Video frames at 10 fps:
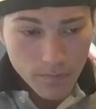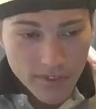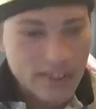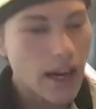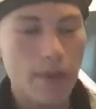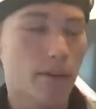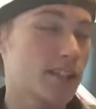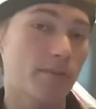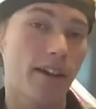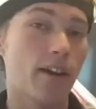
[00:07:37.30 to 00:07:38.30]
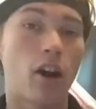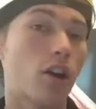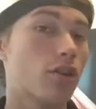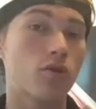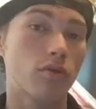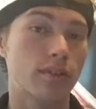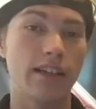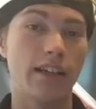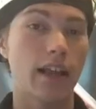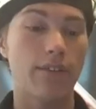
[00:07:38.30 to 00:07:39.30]
This guy must be a hardcore
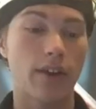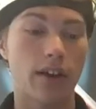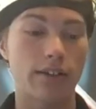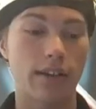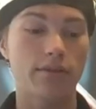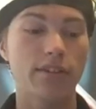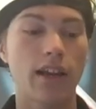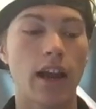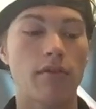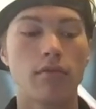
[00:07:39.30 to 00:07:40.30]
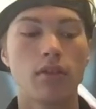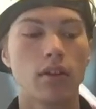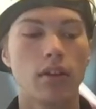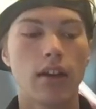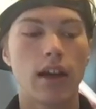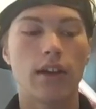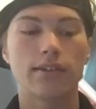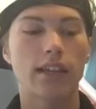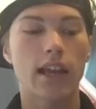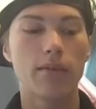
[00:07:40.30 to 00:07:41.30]
TNA fan because I don't see how
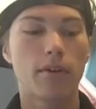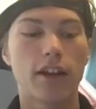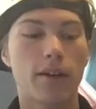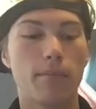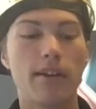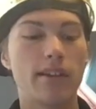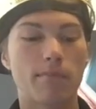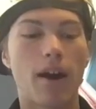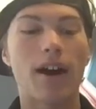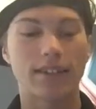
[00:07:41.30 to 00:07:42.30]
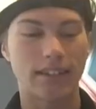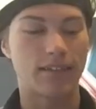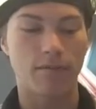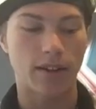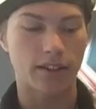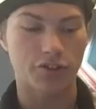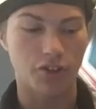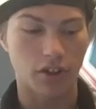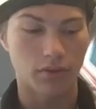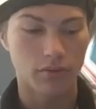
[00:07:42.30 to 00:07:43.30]
else anybody could be this positive about this
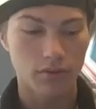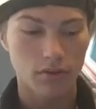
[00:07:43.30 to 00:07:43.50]
show.